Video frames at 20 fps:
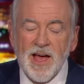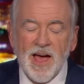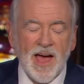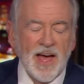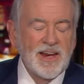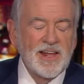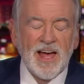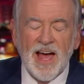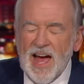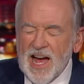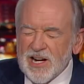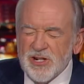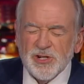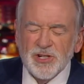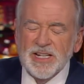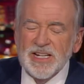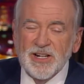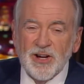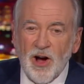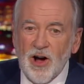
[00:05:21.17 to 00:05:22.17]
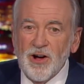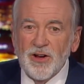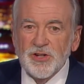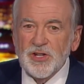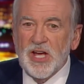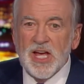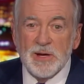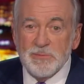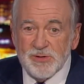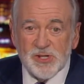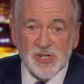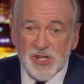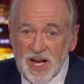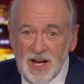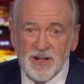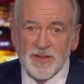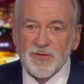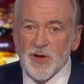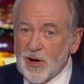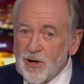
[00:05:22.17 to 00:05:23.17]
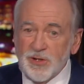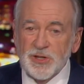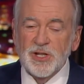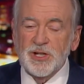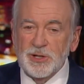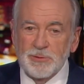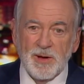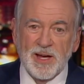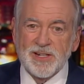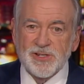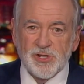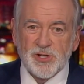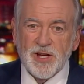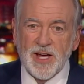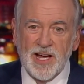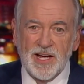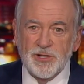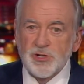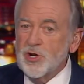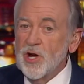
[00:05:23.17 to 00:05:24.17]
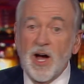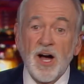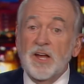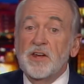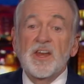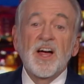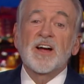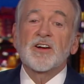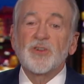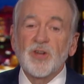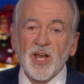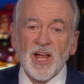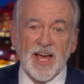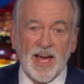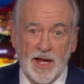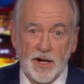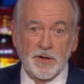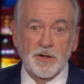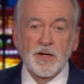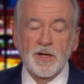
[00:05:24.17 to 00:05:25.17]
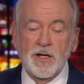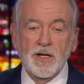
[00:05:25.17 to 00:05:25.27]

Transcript: and he actually called himself on the debate stage a knucklehead.